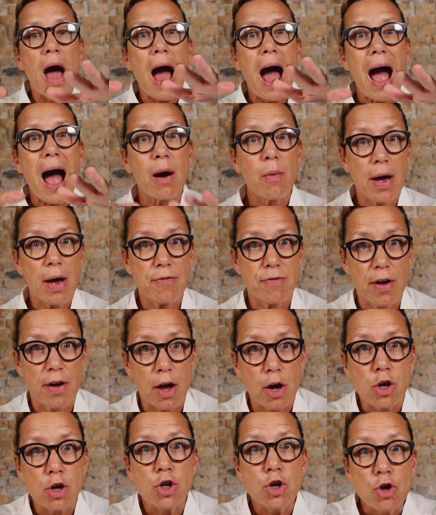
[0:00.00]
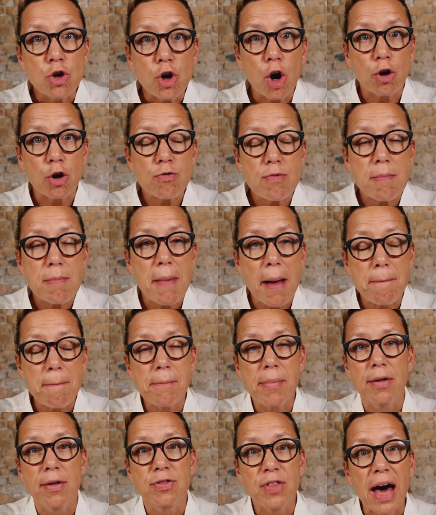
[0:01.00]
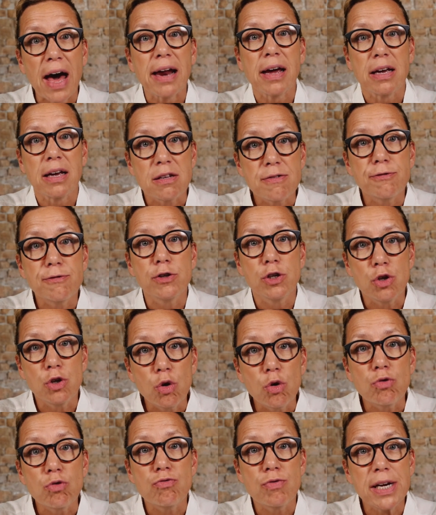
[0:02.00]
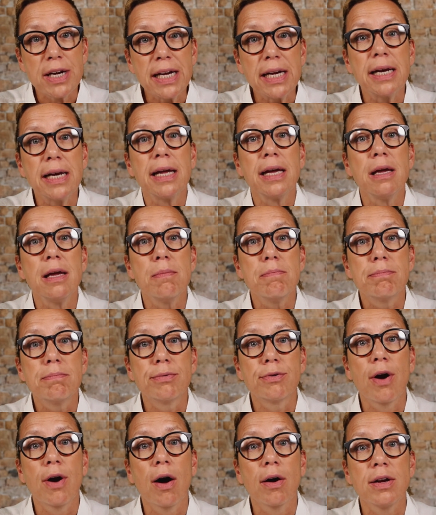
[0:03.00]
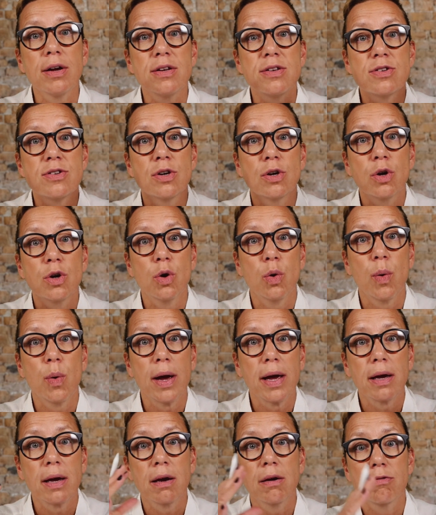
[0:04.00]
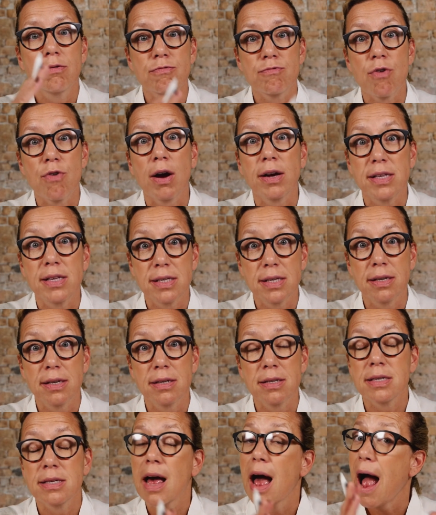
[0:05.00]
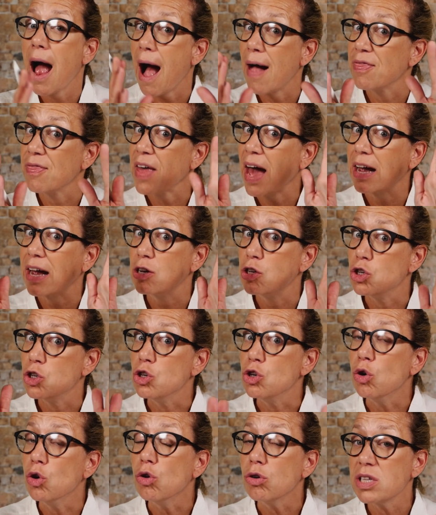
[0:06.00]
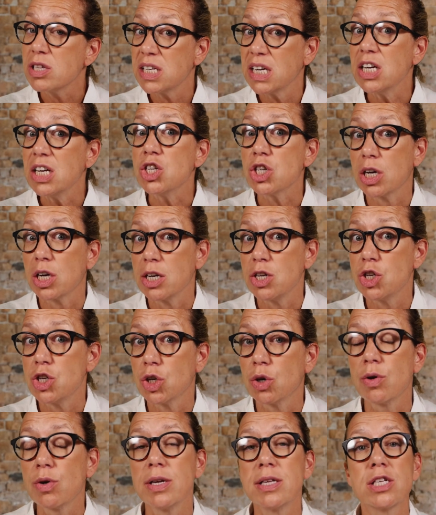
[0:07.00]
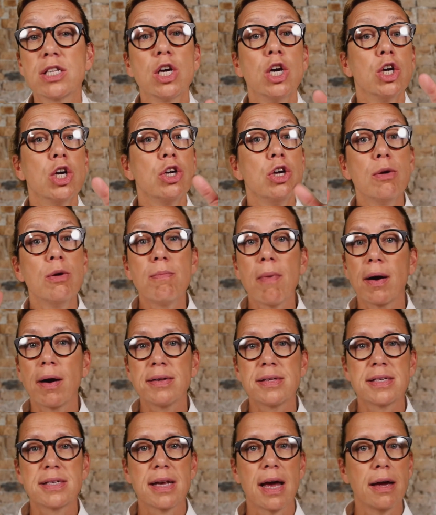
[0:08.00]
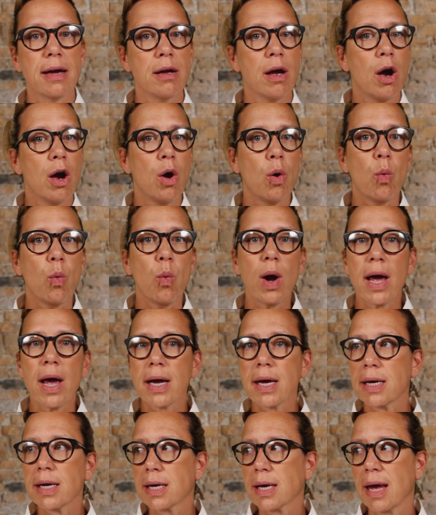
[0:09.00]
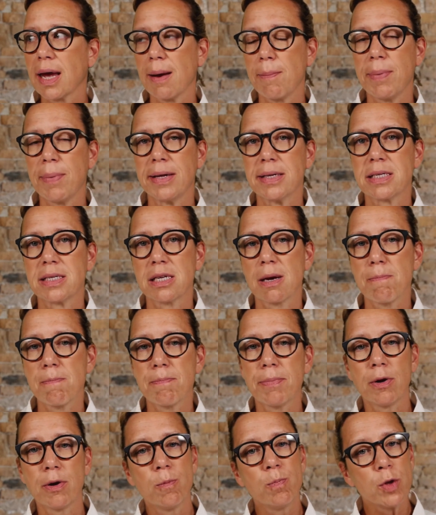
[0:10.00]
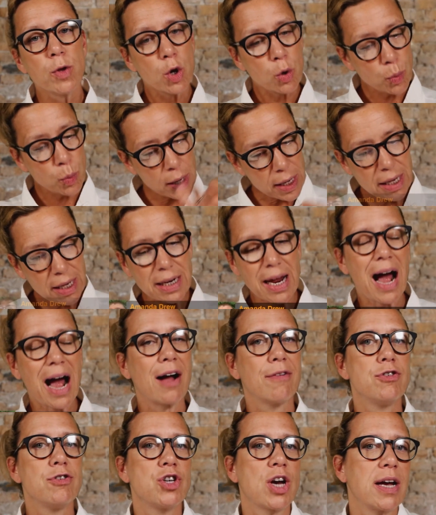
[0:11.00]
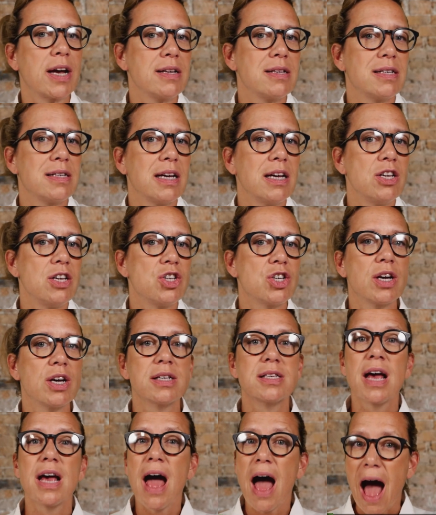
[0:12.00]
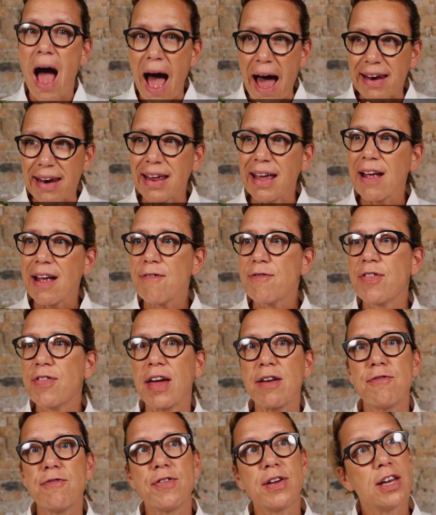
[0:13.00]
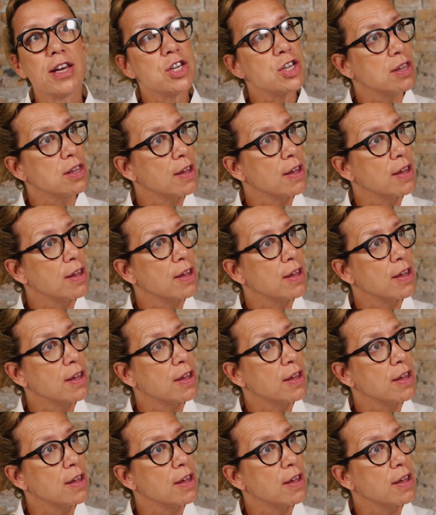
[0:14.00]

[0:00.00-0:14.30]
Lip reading: However, you've got to remember that is for your really bright, quick writers, and that is your teacherly choice. You might say, we're going to keep it simple. We're going to have Jane teach us, and if they finish